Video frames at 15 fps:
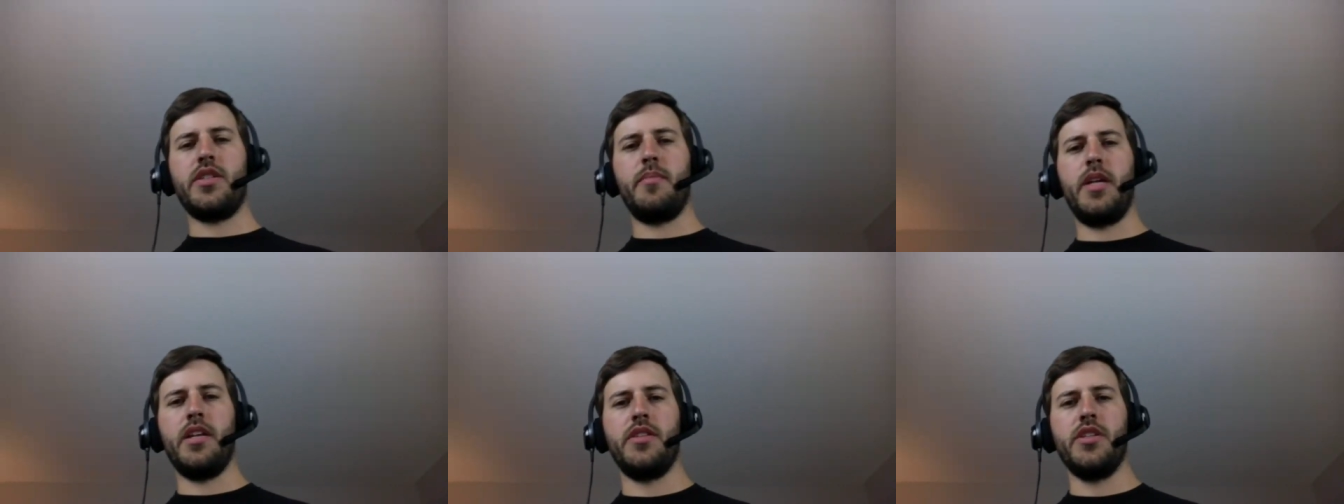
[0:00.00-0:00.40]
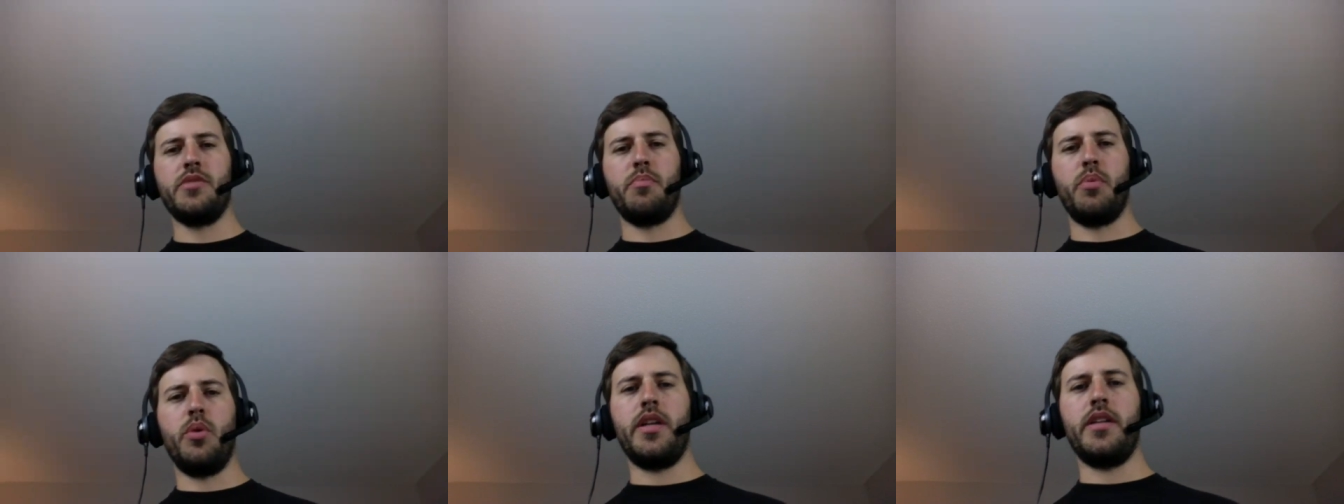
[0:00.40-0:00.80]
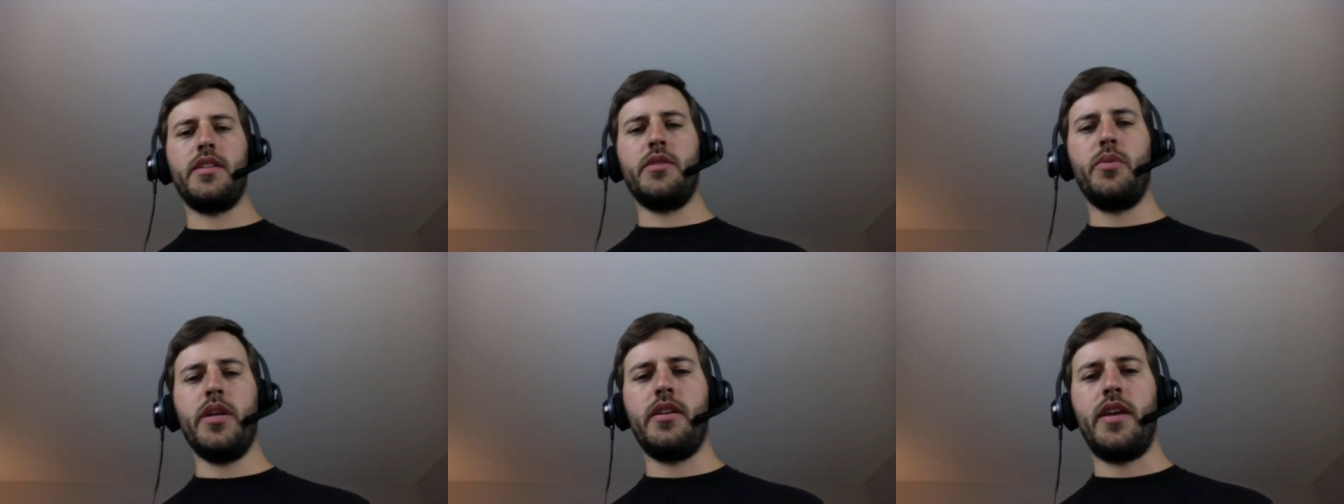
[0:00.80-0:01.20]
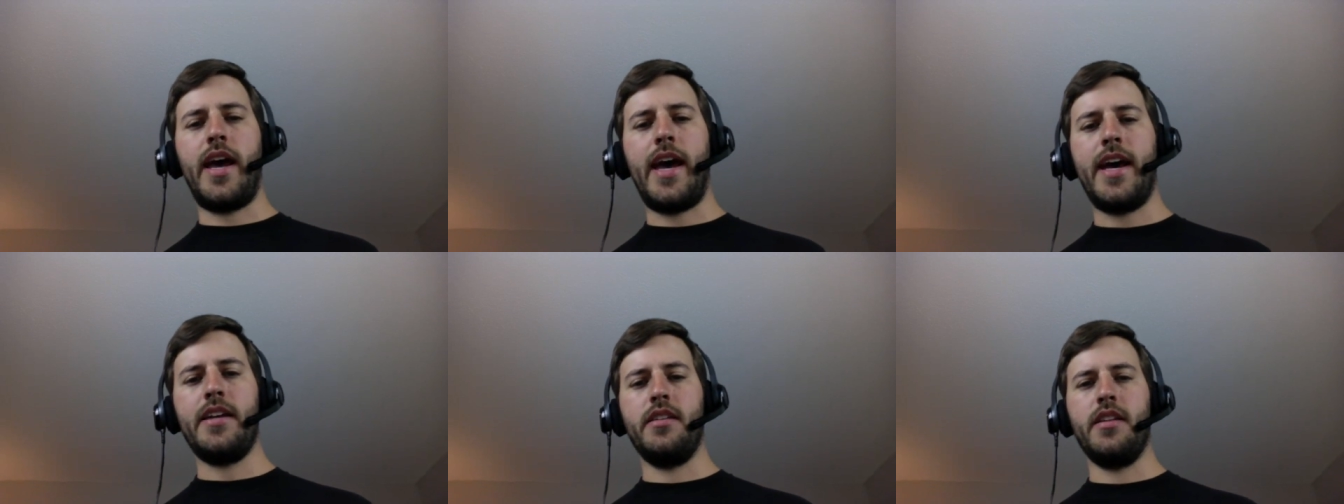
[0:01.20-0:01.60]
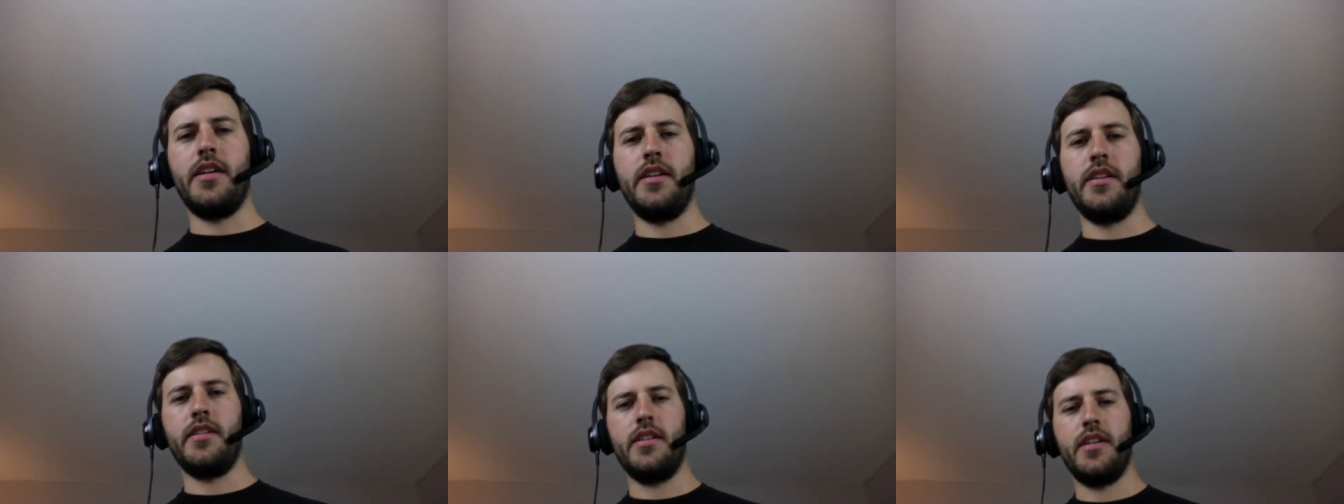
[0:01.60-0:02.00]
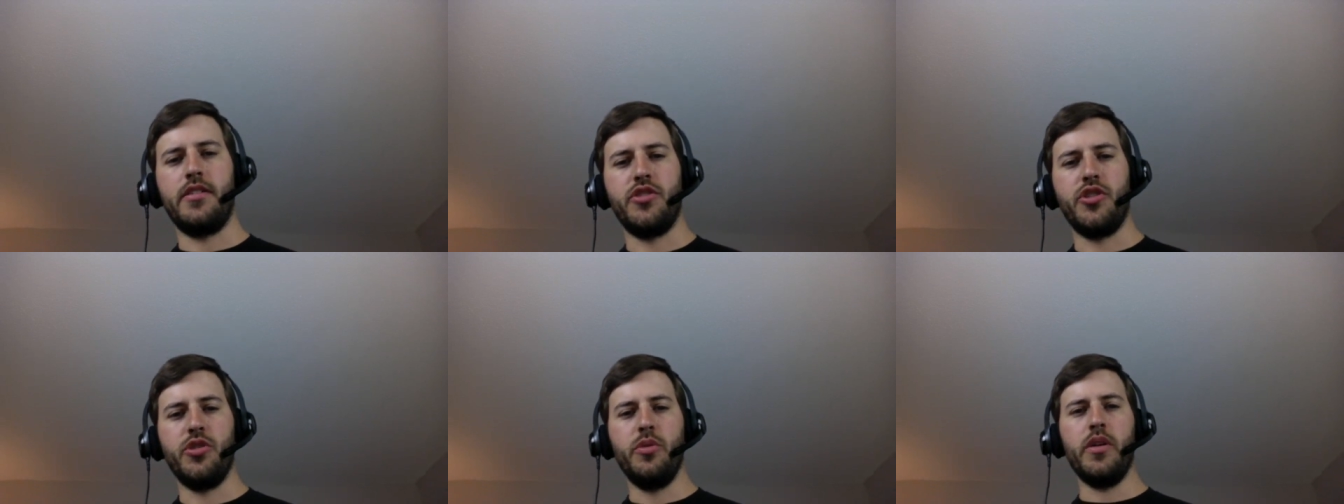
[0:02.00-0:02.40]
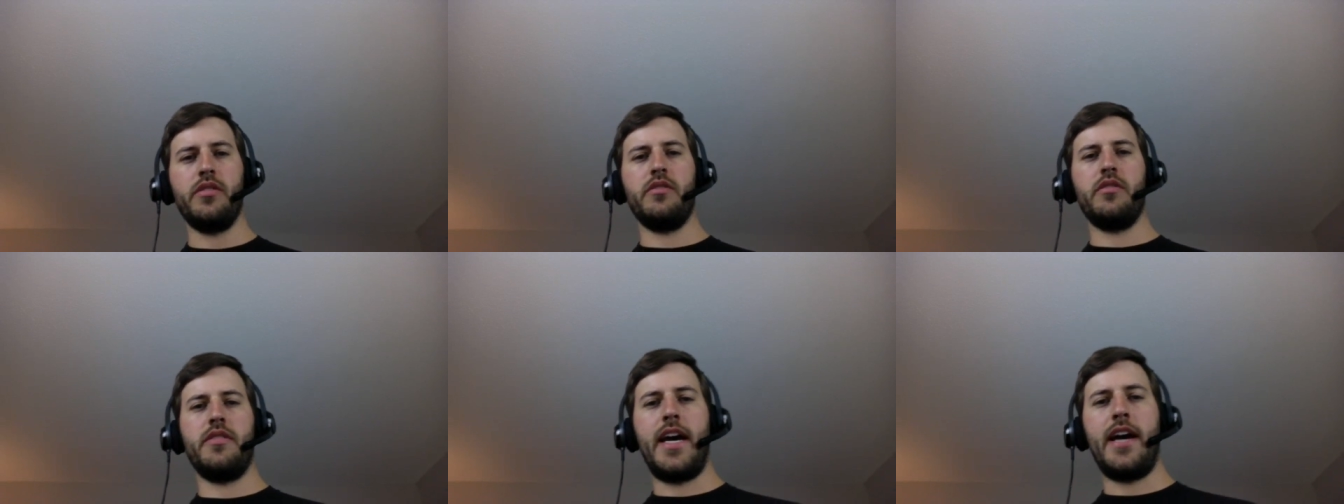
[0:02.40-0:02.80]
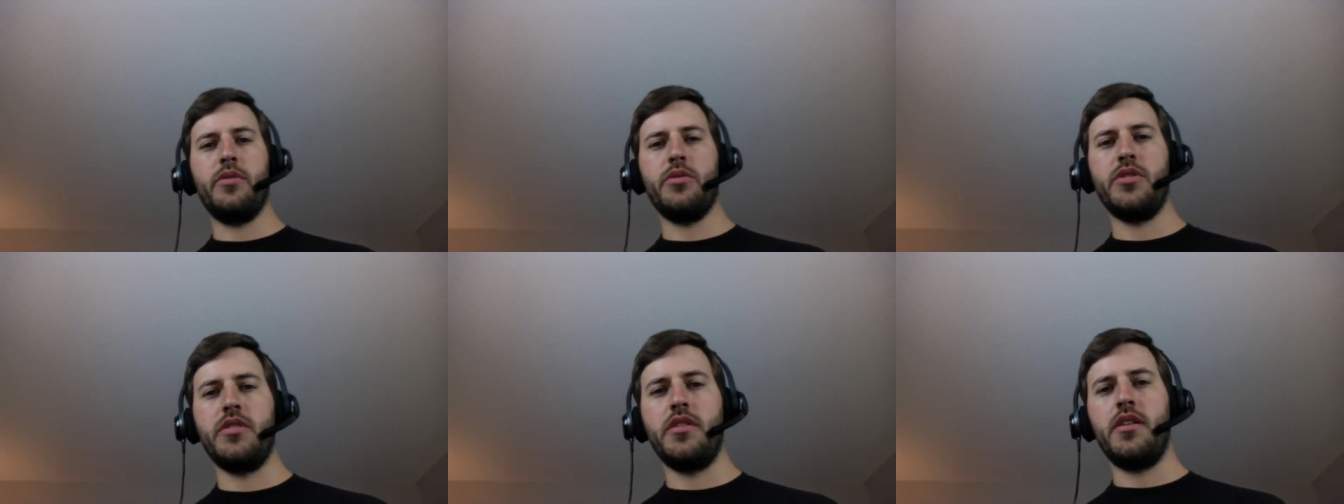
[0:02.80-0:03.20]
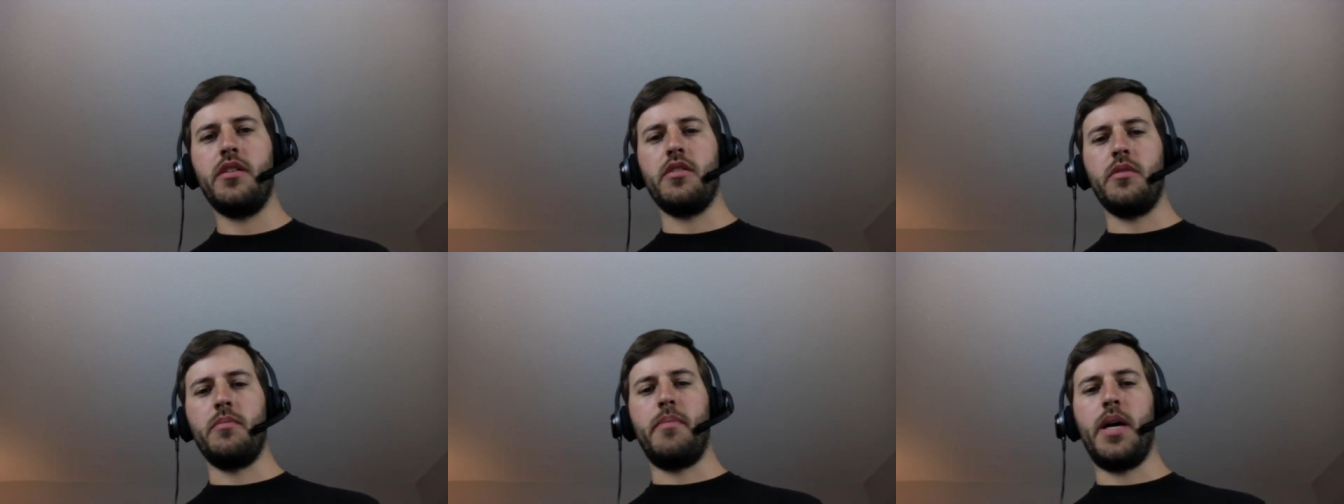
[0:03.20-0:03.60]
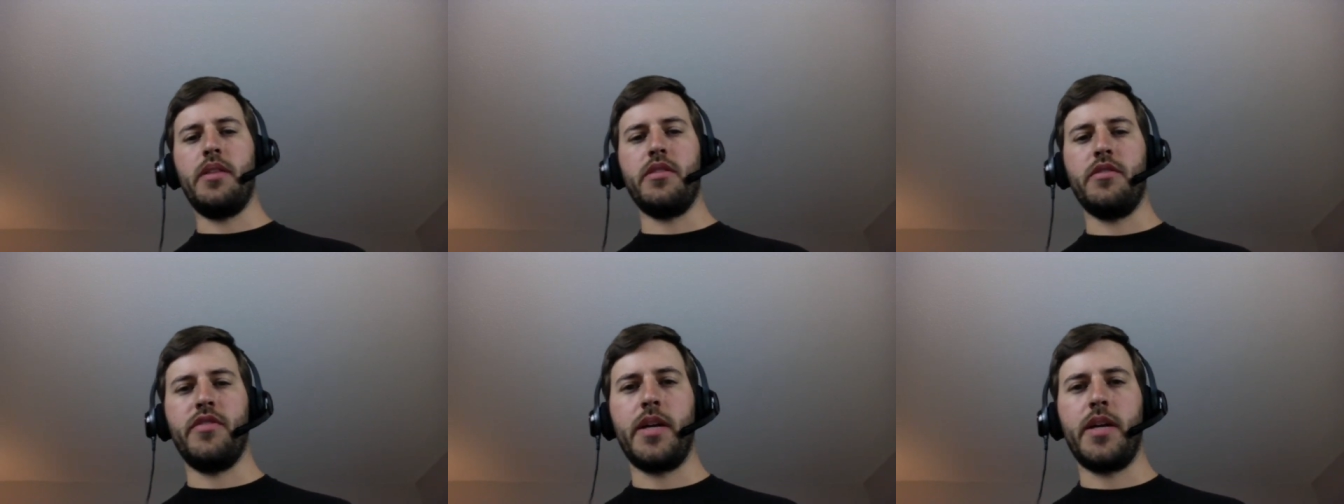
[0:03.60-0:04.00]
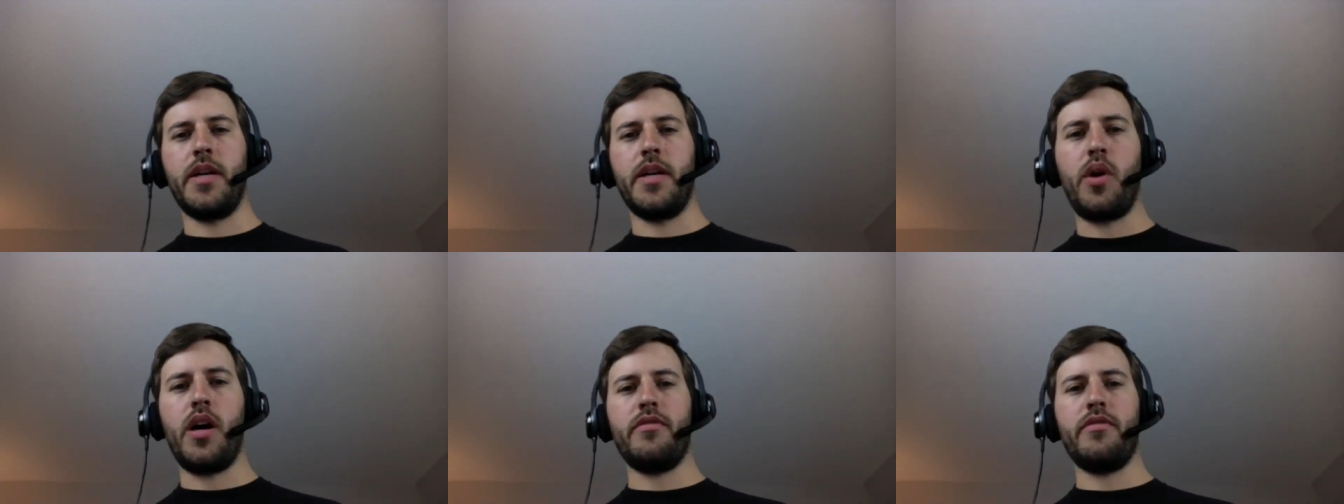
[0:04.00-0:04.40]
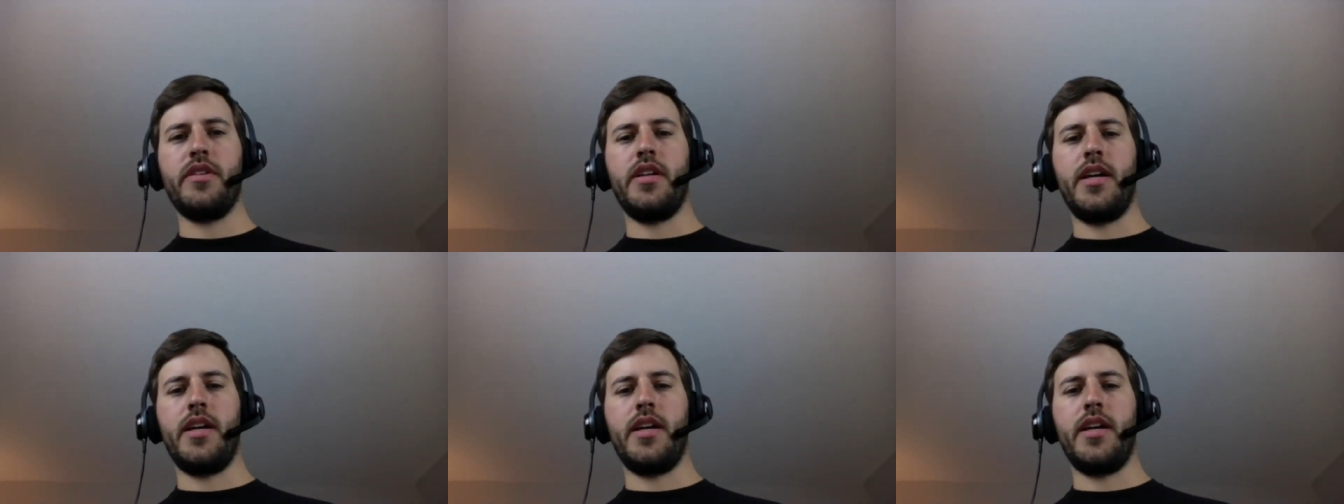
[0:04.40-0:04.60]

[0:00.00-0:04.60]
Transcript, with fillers: I mean, at this point, I think we had had like a $200,000 month of like profit.